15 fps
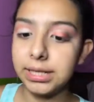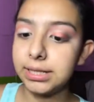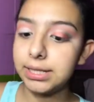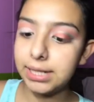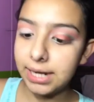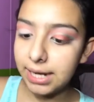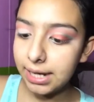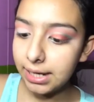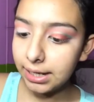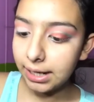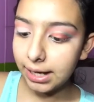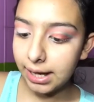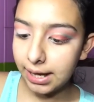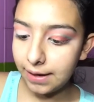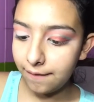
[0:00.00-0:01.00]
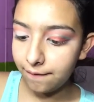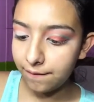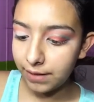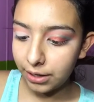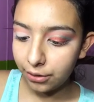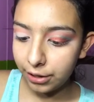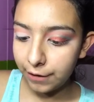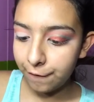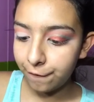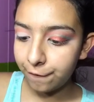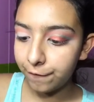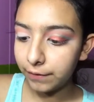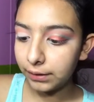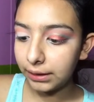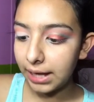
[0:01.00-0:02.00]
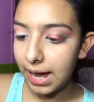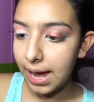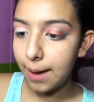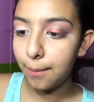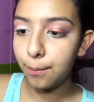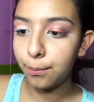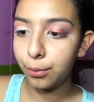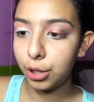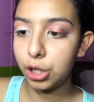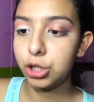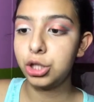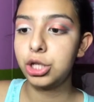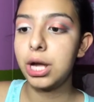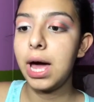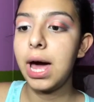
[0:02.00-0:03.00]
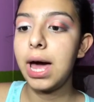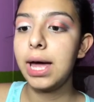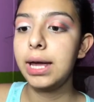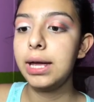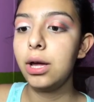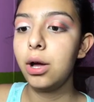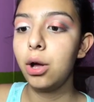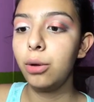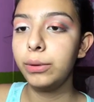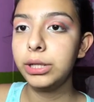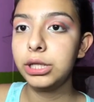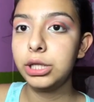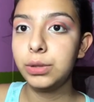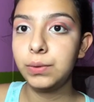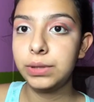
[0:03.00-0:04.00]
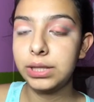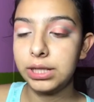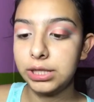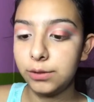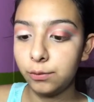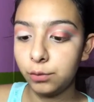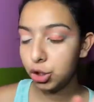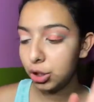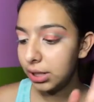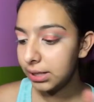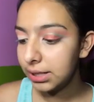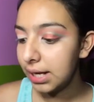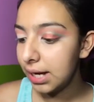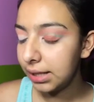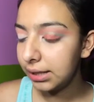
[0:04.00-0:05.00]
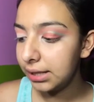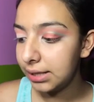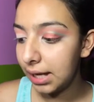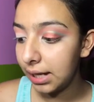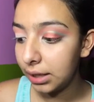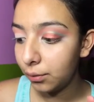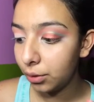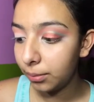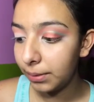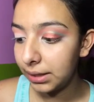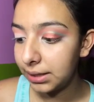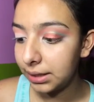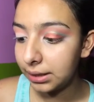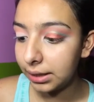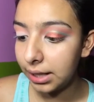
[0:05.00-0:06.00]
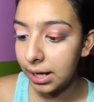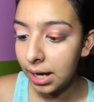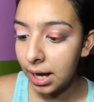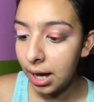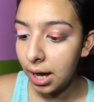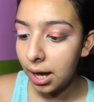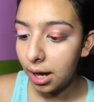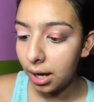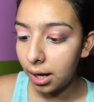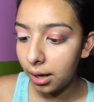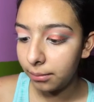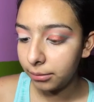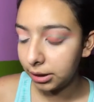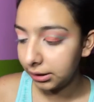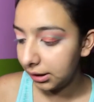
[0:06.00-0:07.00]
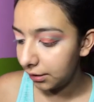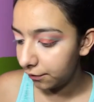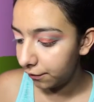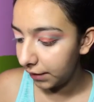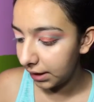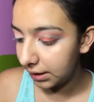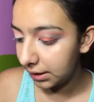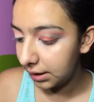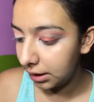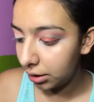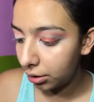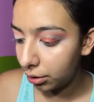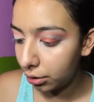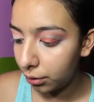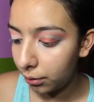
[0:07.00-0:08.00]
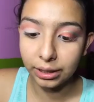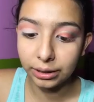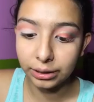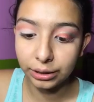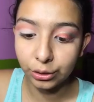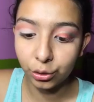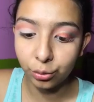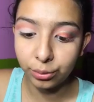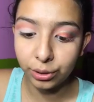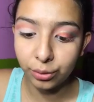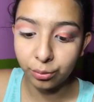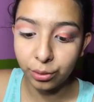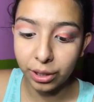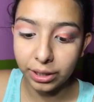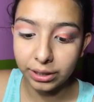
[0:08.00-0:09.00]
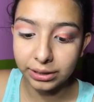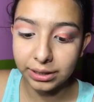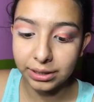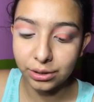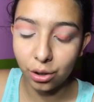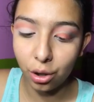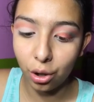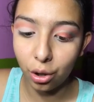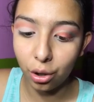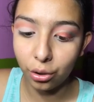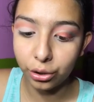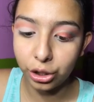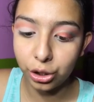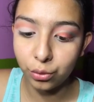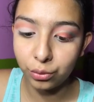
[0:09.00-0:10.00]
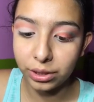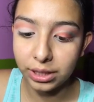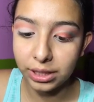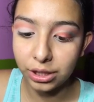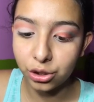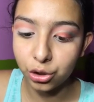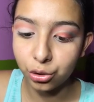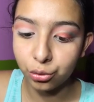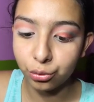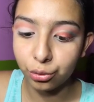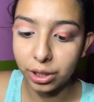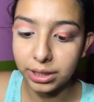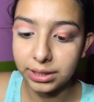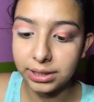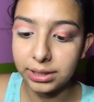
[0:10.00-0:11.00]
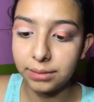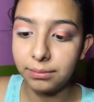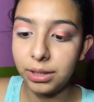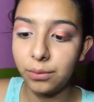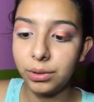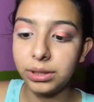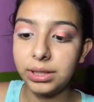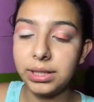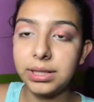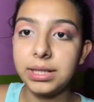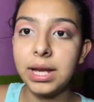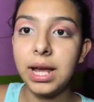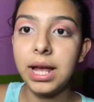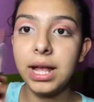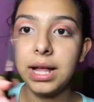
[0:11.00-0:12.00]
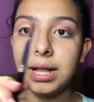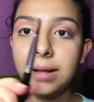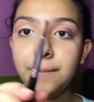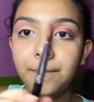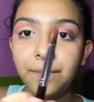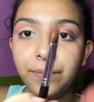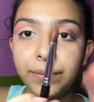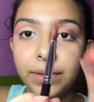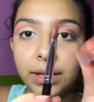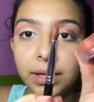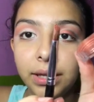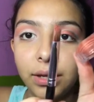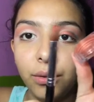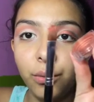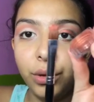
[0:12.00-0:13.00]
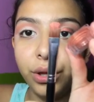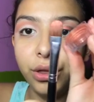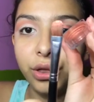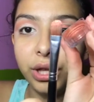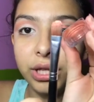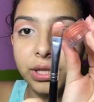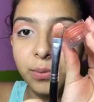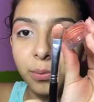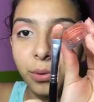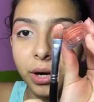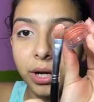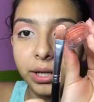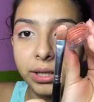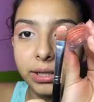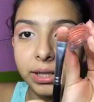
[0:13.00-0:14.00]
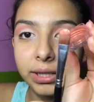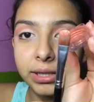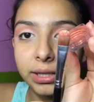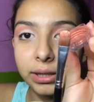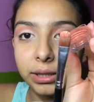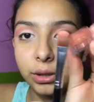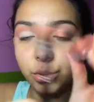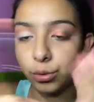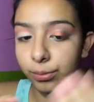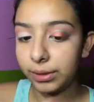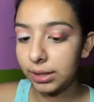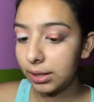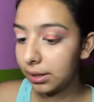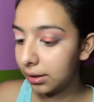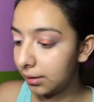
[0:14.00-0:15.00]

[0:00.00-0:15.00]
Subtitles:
Take a very flat brush. I always use this You guys can get these anywhere basically. Nothing fancy, you know. A little bit of product is all you need. Trust me with this. With this product, it's a little bit.